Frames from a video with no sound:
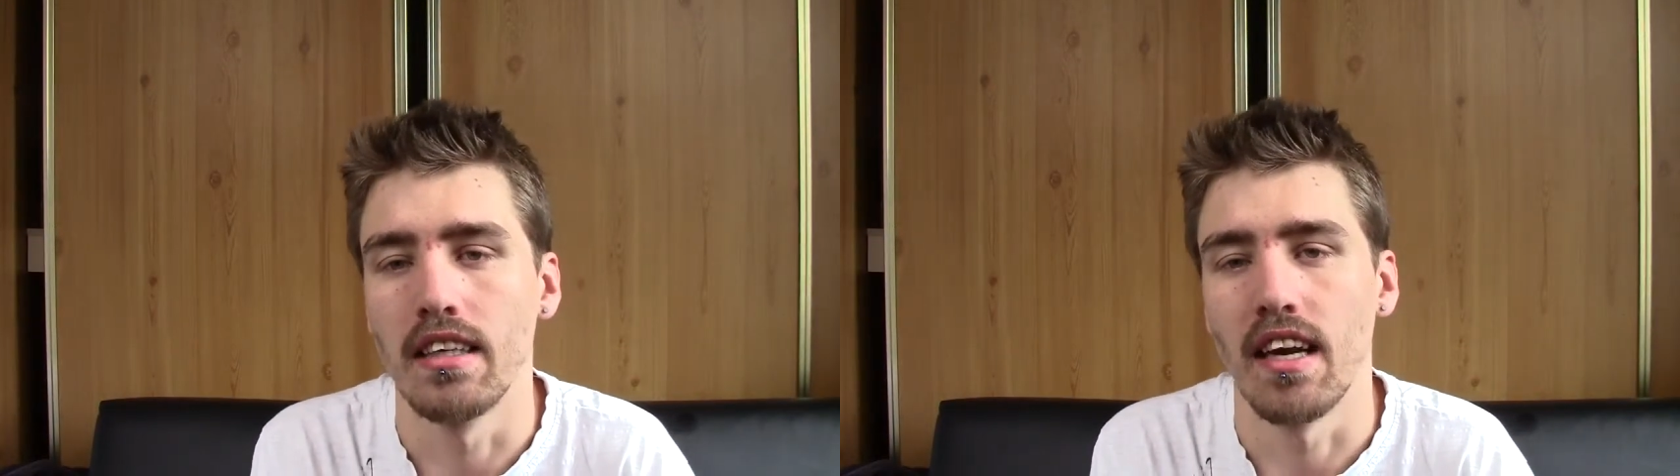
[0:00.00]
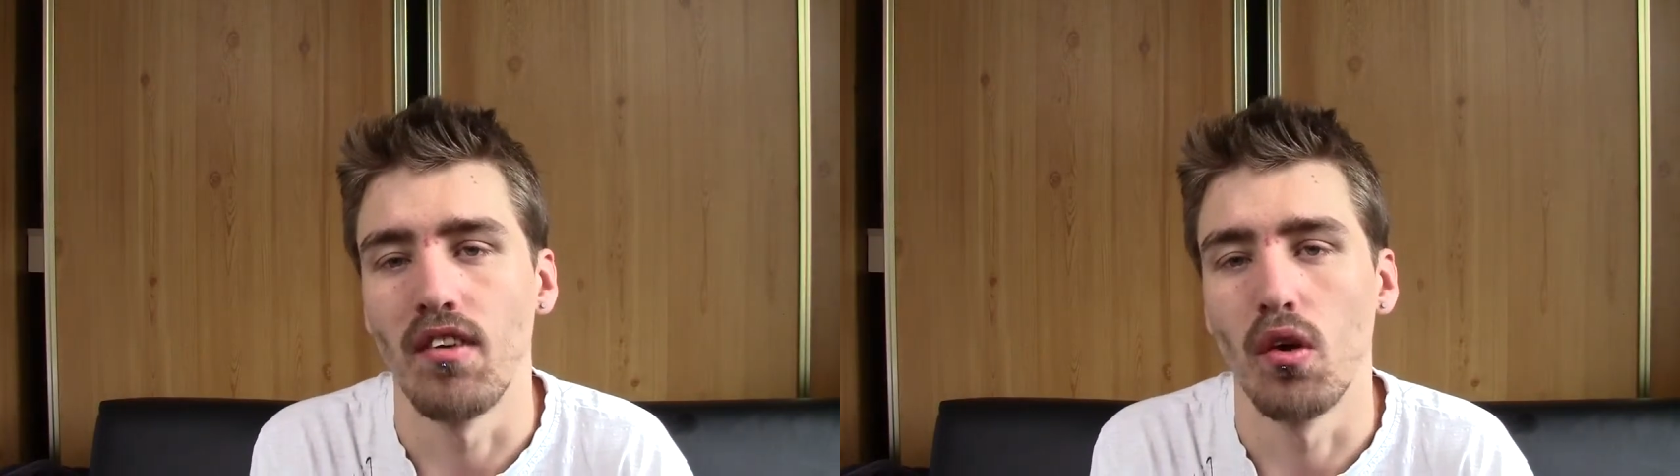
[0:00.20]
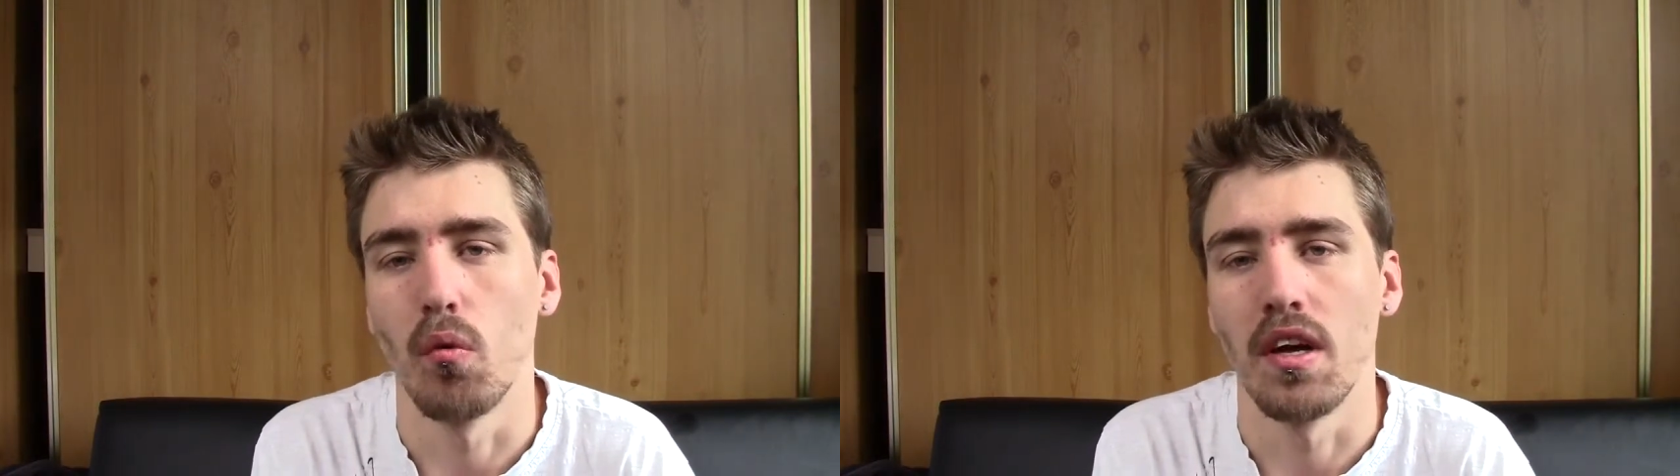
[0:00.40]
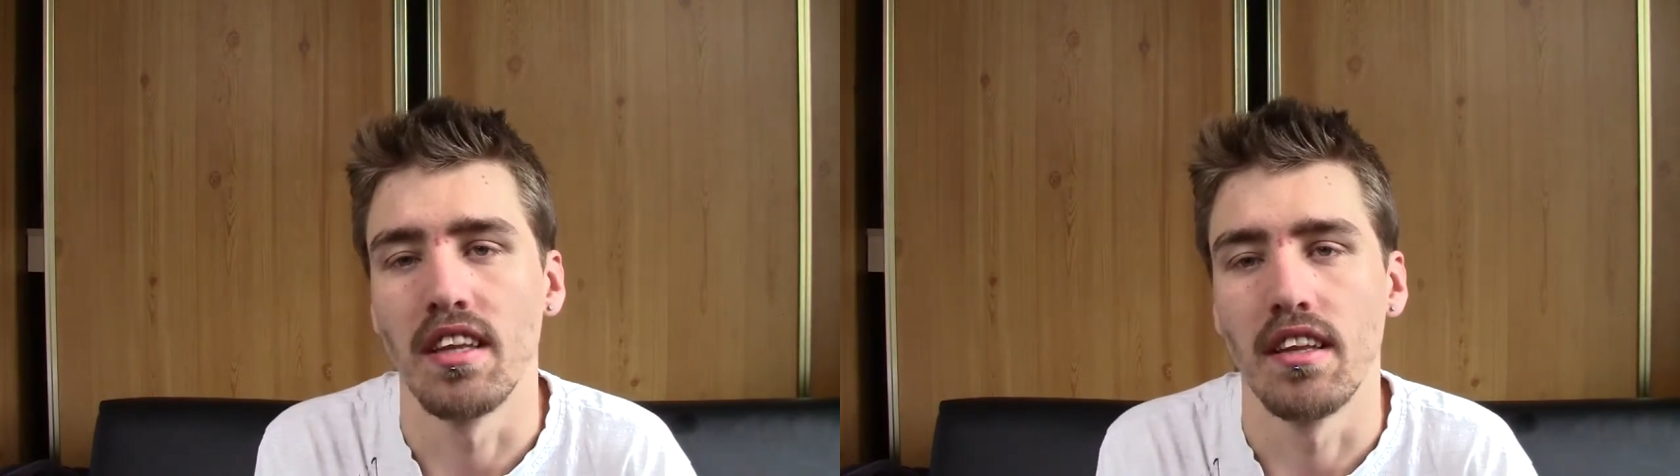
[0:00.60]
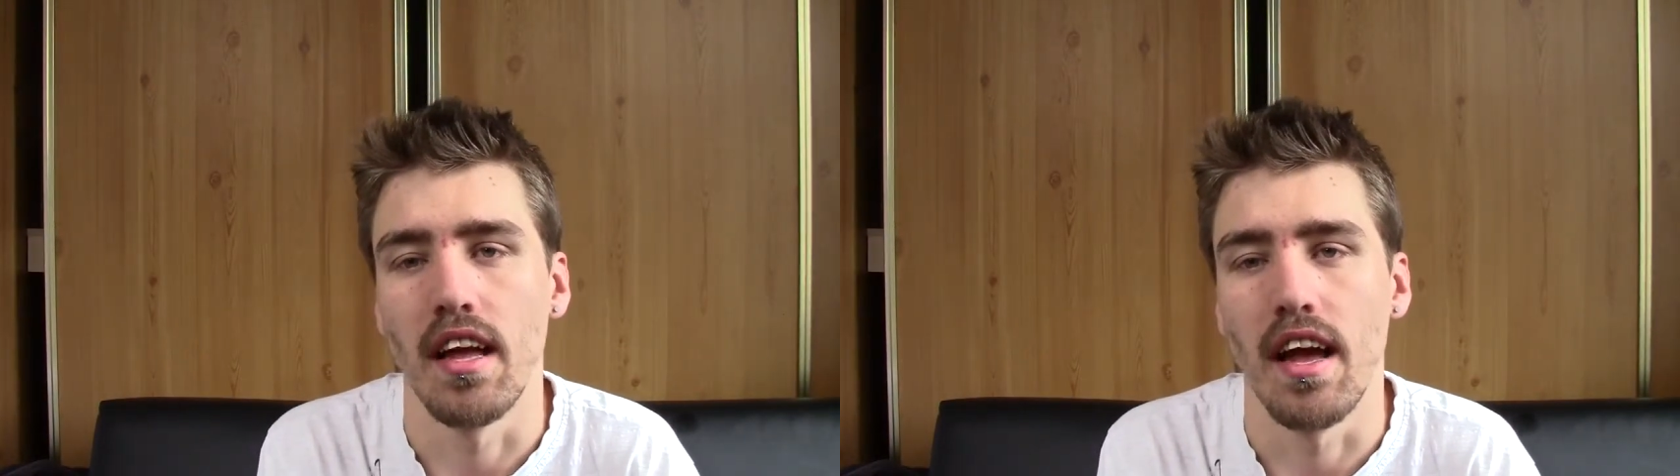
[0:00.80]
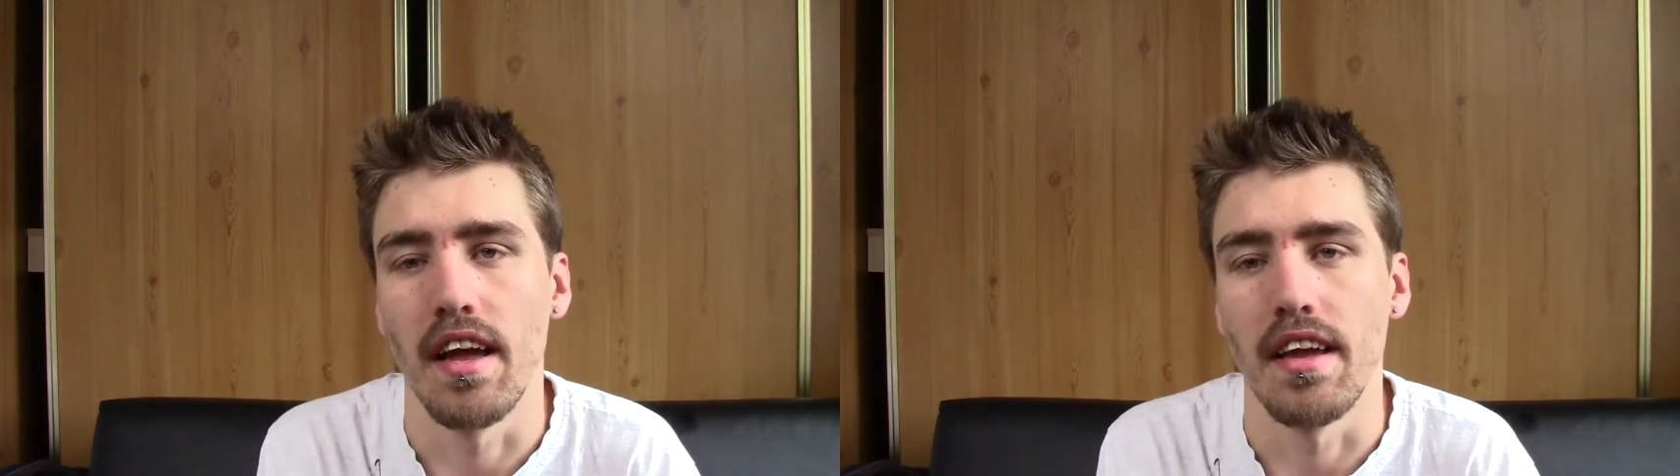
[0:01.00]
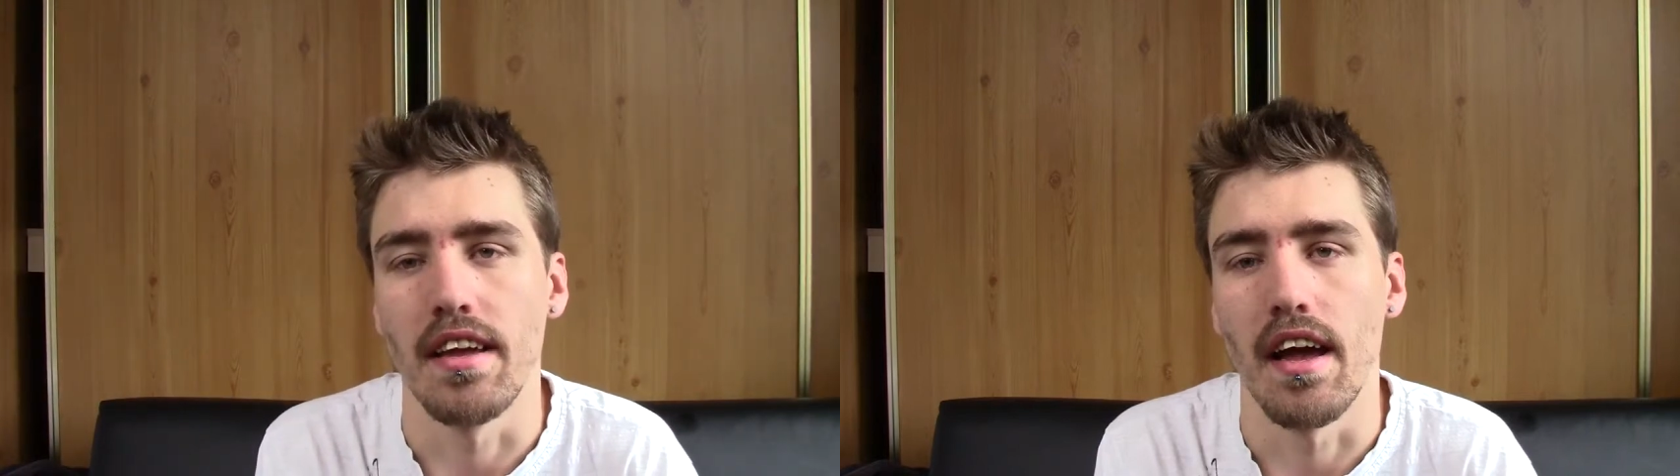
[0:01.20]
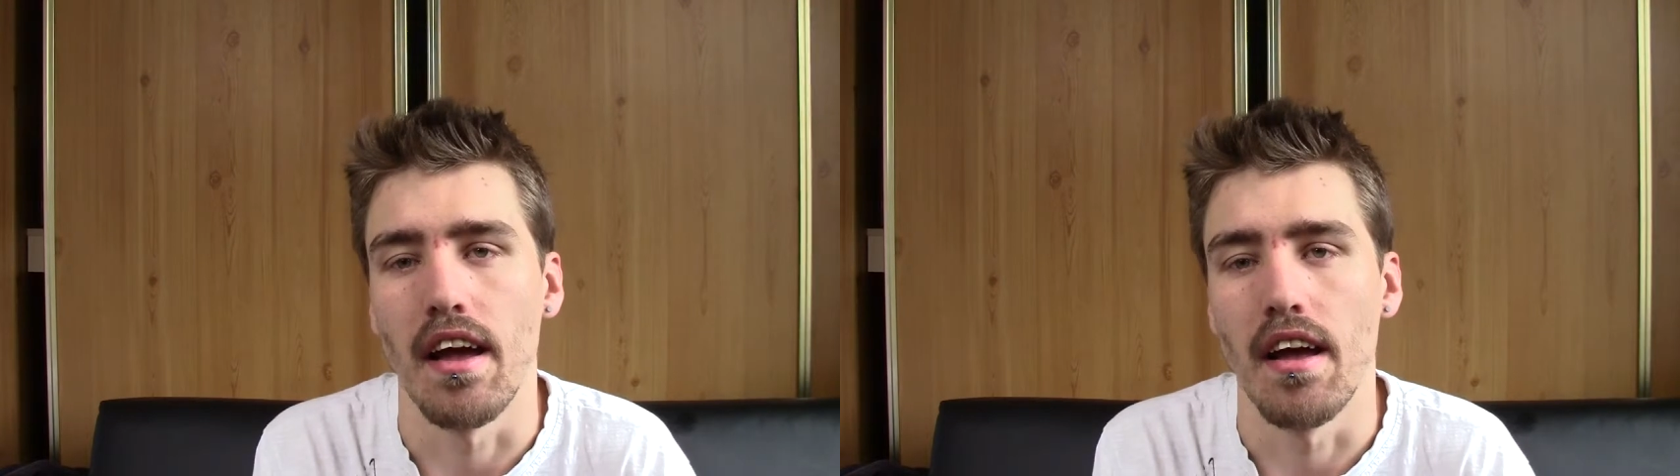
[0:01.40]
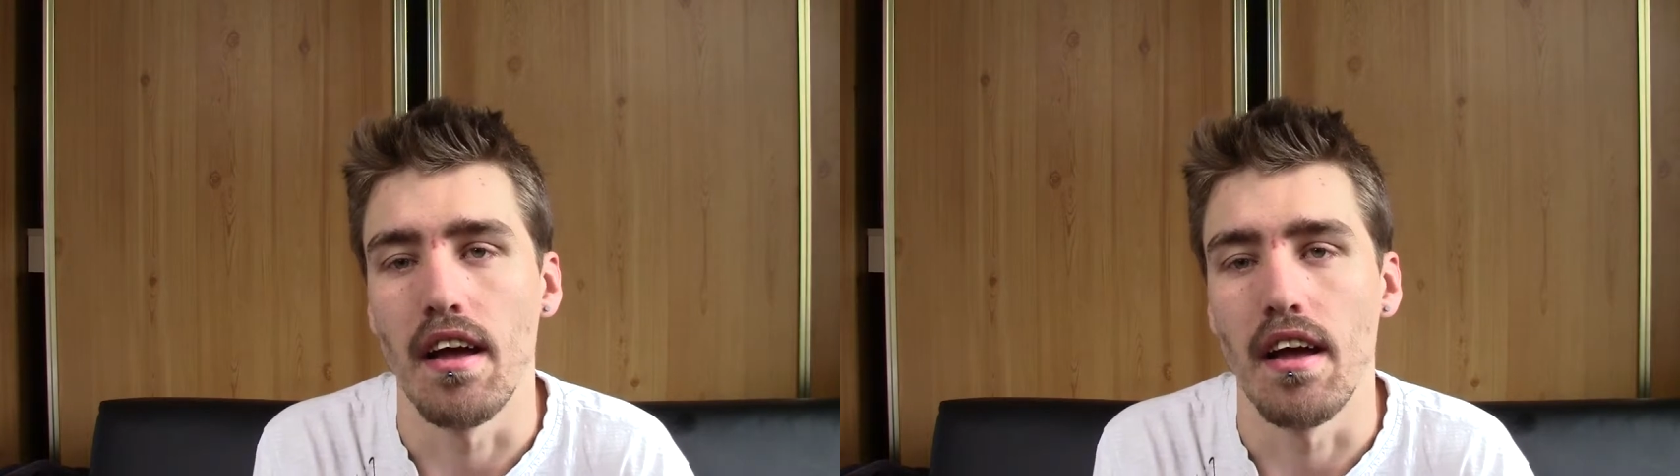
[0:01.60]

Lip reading: Sheffield Wednesday